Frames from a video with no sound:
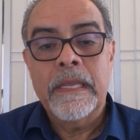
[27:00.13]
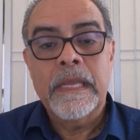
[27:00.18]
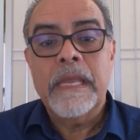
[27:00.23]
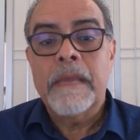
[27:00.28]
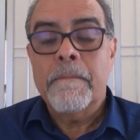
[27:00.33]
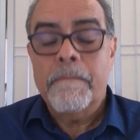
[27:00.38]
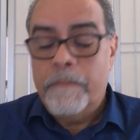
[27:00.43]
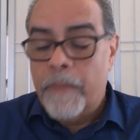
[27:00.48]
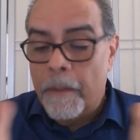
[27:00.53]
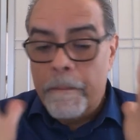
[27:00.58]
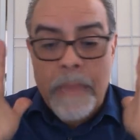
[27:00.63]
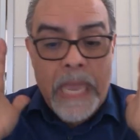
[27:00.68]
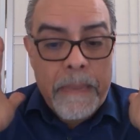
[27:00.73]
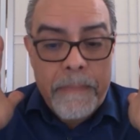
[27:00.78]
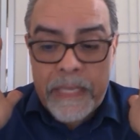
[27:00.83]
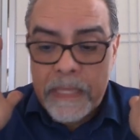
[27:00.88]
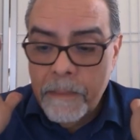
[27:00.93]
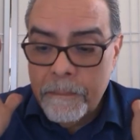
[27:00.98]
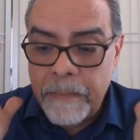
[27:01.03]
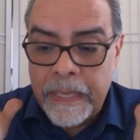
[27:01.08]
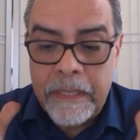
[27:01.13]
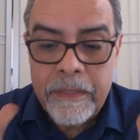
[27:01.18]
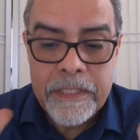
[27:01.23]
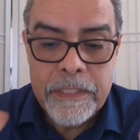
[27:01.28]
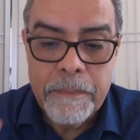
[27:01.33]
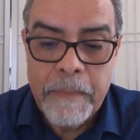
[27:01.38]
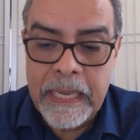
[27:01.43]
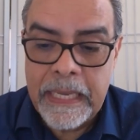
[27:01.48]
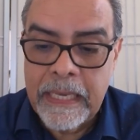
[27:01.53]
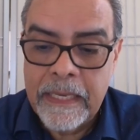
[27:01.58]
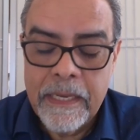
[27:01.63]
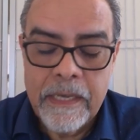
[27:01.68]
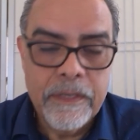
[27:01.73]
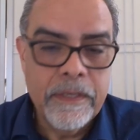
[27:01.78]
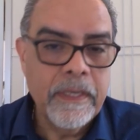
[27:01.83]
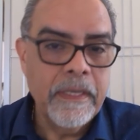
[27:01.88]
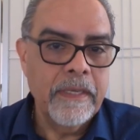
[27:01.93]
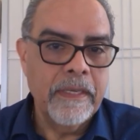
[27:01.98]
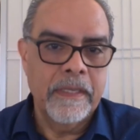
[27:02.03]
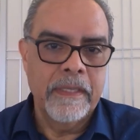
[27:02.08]
But maybe the mill is making it
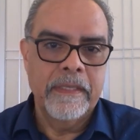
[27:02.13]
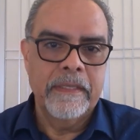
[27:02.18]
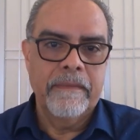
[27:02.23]
good.